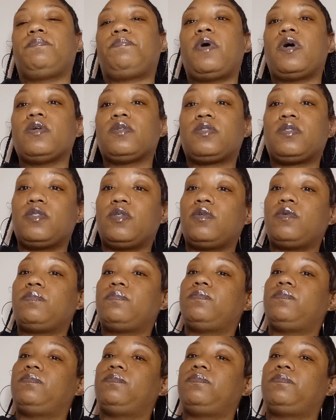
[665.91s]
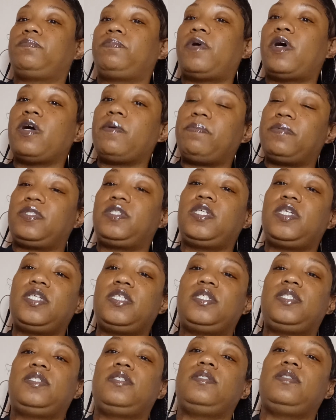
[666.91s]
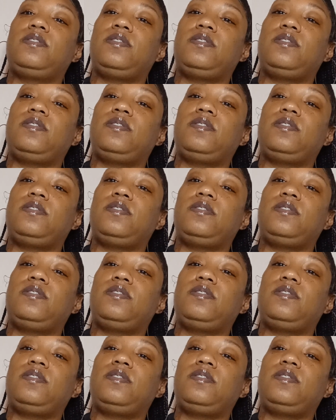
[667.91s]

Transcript: personal purposes,